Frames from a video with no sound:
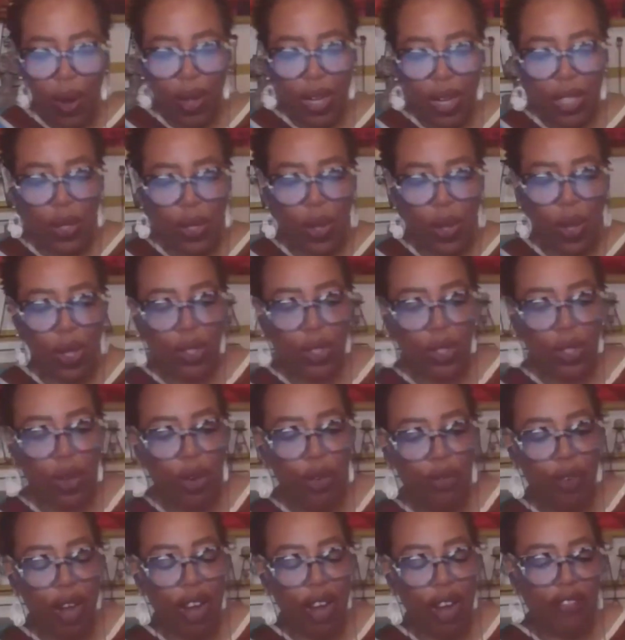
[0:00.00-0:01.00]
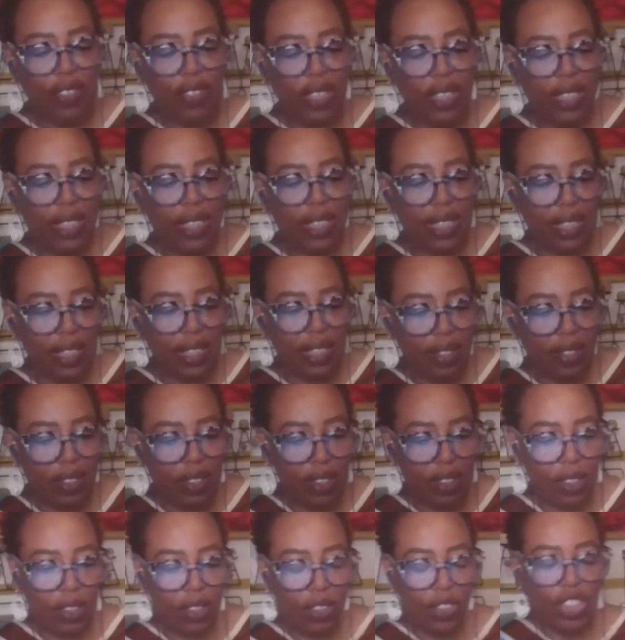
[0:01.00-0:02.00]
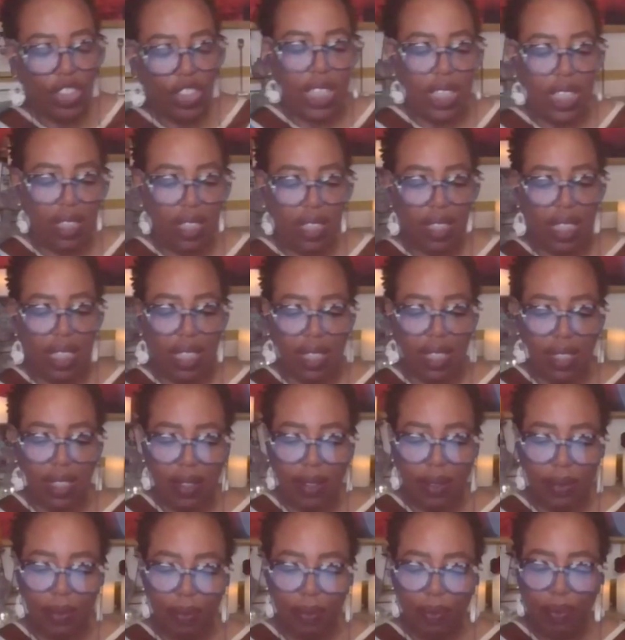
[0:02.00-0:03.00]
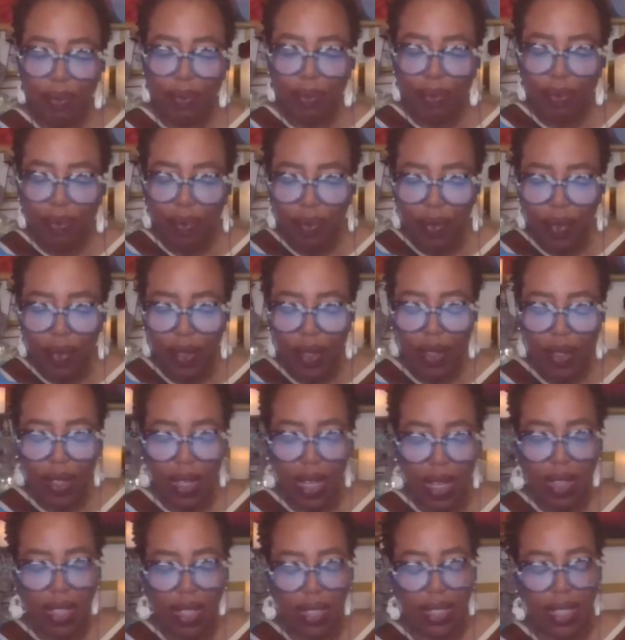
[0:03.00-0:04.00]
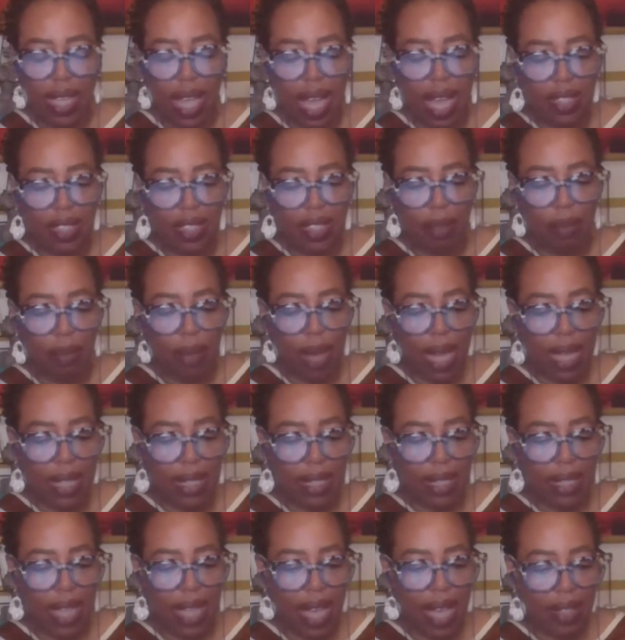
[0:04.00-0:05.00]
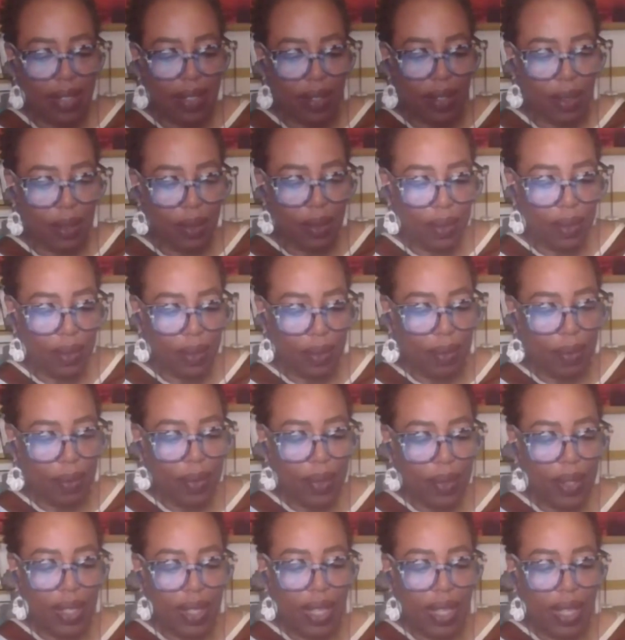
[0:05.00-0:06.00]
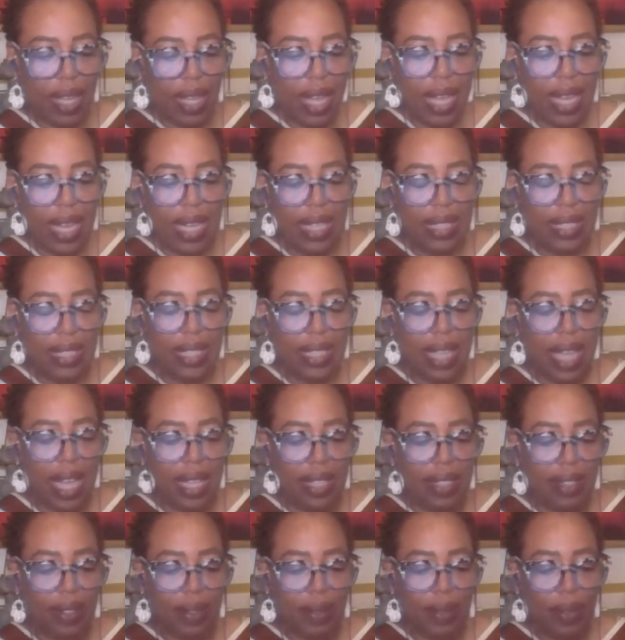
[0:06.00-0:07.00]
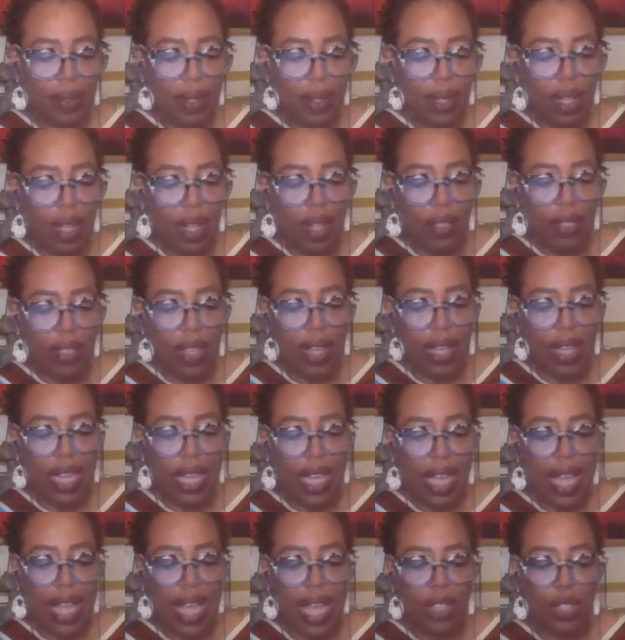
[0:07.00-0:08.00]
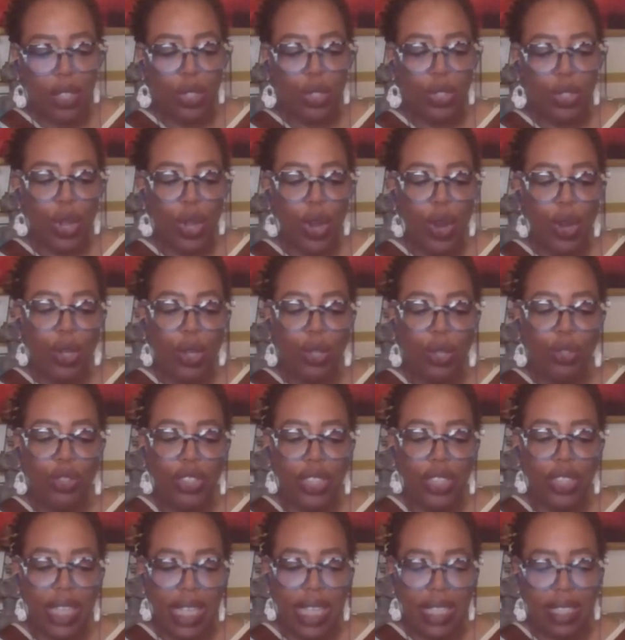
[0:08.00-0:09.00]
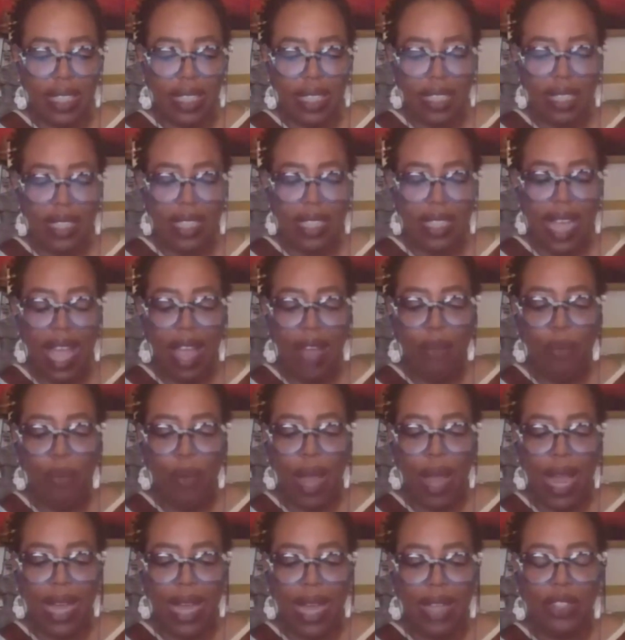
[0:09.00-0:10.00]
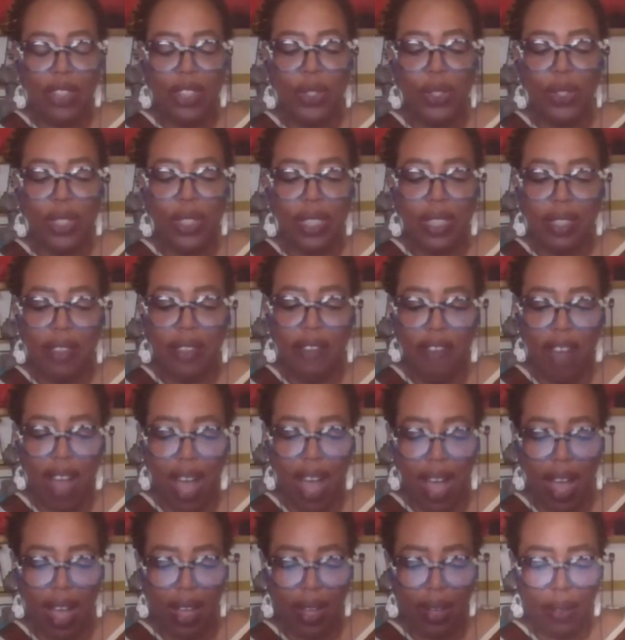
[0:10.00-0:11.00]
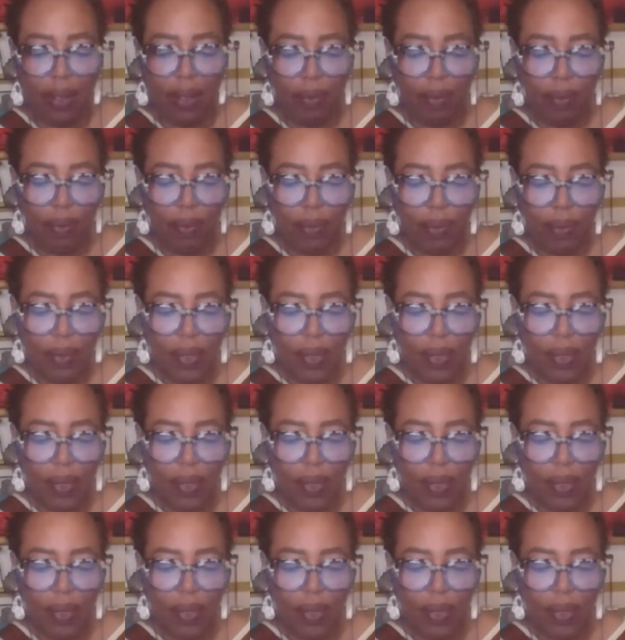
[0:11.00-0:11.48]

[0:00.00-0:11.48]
Ernest also references Jesus in the Science of Mind text. And he says, the external Jesus gave way to the divine.